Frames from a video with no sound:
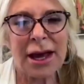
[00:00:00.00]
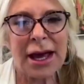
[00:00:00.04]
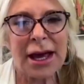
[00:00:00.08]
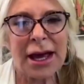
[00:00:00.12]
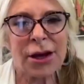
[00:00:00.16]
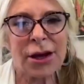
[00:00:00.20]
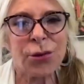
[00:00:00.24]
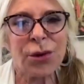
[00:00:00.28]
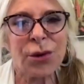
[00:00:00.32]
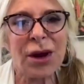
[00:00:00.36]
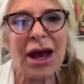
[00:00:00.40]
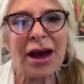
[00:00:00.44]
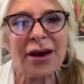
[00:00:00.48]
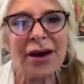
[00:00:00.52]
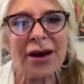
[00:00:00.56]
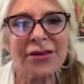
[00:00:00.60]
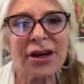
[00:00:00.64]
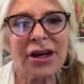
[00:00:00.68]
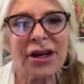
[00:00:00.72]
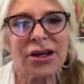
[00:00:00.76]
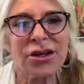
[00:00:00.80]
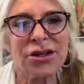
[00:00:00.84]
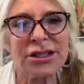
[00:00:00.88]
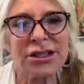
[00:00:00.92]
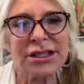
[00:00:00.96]
And we have
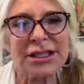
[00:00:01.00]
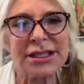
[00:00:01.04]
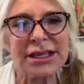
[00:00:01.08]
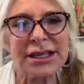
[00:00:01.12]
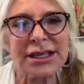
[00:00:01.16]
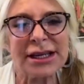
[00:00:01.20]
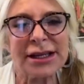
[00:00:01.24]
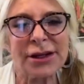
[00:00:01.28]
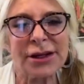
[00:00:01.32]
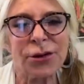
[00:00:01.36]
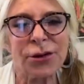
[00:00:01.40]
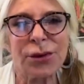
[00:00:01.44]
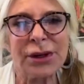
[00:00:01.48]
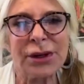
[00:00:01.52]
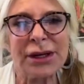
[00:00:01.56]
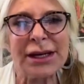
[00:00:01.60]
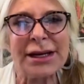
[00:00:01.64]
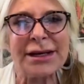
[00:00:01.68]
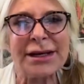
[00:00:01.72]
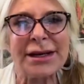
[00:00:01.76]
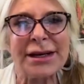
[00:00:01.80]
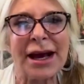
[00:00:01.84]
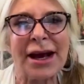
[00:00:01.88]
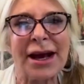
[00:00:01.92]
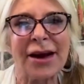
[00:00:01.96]
to understand that we
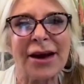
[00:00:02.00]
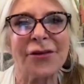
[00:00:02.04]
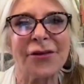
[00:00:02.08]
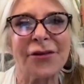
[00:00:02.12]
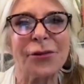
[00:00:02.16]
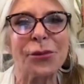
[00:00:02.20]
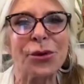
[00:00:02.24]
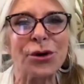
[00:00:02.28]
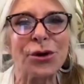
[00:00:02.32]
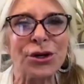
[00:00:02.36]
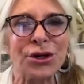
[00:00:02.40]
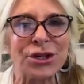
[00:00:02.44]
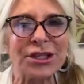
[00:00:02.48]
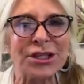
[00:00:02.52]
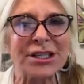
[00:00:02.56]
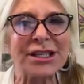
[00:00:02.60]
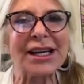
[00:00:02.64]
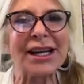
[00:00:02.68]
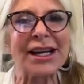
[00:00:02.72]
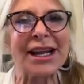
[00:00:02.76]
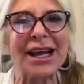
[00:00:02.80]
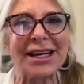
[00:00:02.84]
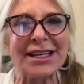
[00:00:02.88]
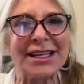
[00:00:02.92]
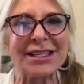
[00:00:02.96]
need to have
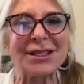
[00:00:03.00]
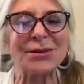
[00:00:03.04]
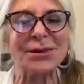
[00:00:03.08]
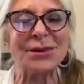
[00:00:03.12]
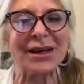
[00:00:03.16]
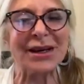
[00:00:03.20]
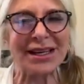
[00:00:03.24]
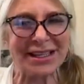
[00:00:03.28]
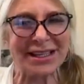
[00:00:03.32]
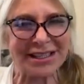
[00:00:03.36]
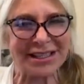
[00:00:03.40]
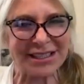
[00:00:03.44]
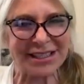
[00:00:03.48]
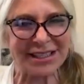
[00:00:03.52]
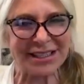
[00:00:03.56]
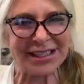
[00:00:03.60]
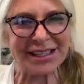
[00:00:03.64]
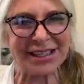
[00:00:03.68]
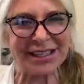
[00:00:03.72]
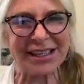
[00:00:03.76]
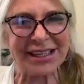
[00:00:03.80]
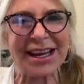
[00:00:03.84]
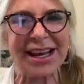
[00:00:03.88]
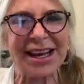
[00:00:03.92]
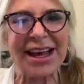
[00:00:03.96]
personalized
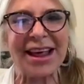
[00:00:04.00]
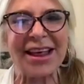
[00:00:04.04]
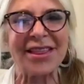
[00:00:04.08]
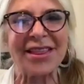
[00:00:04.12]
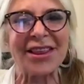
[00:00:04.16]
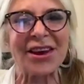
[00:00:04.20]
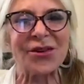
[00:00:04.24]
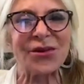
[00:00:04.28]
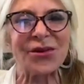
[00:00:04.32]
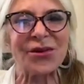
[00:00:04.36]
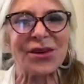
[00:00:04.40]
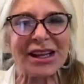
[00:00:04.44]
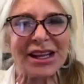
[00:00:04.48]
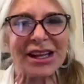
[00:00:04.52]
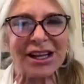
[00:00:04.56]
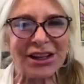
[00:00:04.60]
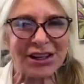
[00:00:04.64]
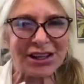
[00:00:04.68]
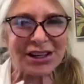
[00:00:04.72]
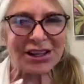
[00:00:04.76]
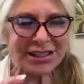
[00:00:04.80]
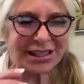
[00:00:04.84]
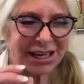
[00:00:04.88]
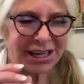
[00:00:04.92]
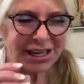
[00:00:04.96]
medicine that really
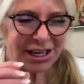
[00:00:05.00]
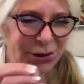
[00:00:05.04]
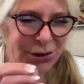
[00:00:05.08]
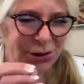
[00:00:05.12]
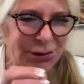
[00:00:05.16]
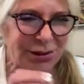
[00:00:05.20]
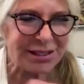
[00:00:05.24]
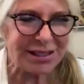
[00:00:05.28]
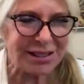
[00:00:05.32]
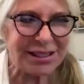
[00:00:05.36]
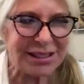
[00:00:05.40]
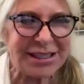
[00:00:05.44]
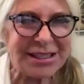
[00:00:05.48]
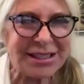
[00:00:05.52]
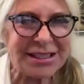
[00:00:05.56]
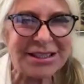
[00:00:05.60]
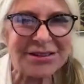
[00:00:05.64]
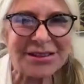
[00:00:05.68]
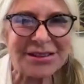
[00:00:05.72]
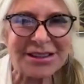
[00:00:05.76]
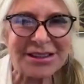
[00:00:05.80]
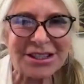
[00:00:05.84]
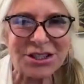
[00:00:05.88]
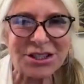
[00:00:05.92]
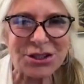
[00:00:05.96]
looks at you as an
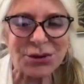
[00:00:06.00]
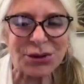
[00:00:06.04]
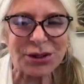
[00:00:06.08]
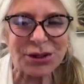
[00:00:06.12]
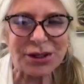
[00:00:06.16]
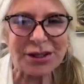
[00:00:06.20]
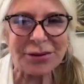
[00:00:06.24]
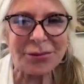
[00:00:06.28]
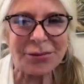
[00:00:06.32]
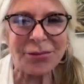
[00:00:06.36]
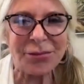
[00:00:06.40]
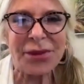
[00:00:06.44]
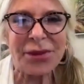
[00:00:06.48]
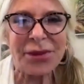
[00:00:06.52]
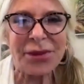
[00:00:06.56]
individual.